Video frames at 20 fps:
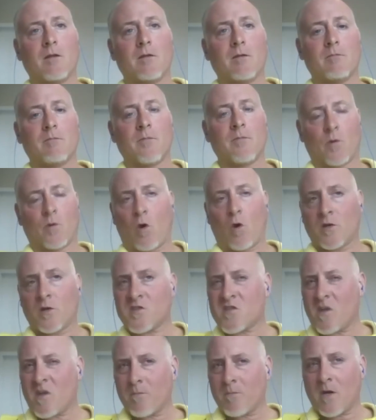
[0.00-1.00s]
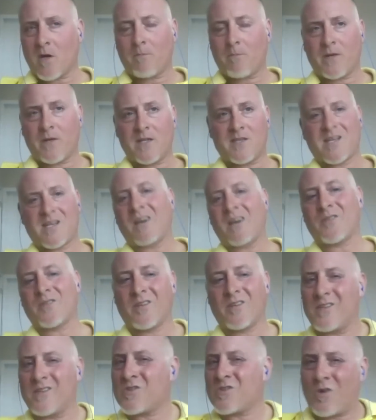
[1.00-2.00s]
There are some companies out there
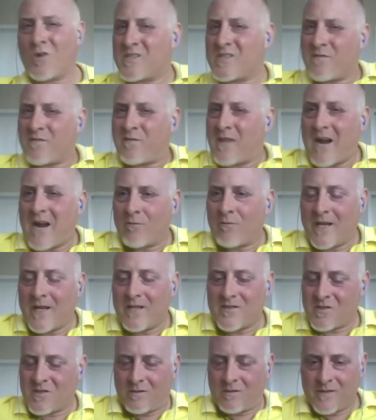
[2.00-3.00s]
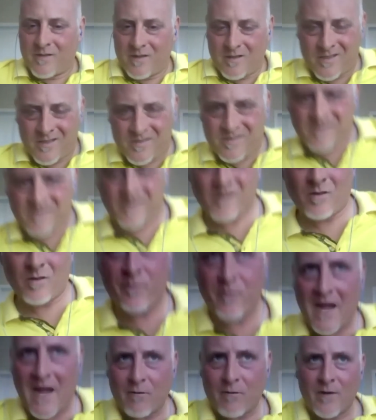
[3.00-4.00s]
that charge flat rate service. It's,
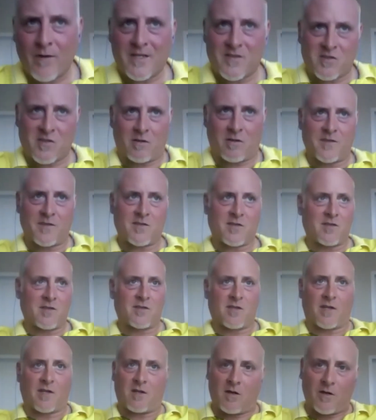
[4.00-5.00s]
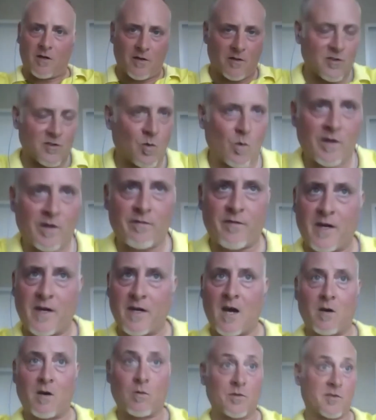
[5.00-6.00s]
flat rate services like
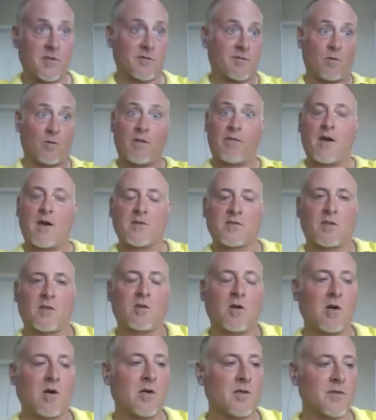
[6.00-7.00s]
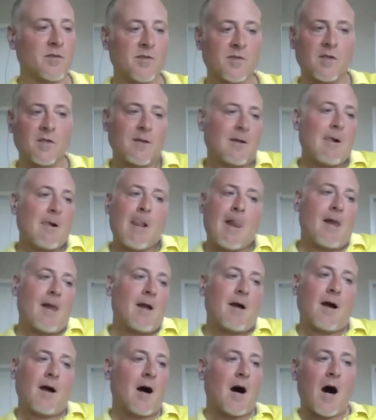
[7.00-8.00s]
$125 for 1,000 calls.
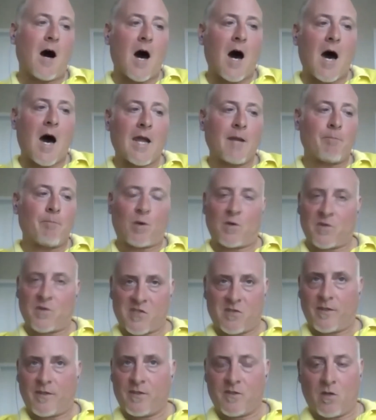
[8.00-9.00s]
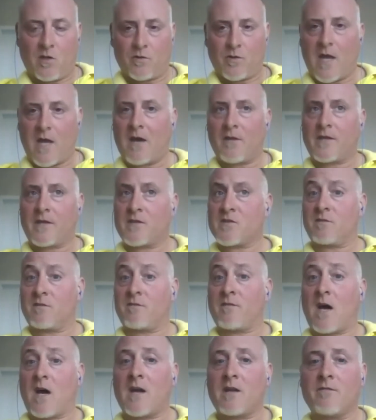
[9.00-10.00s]
I personally don't know how they
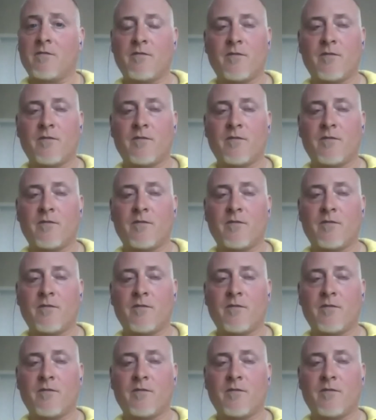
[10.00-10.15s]
survive.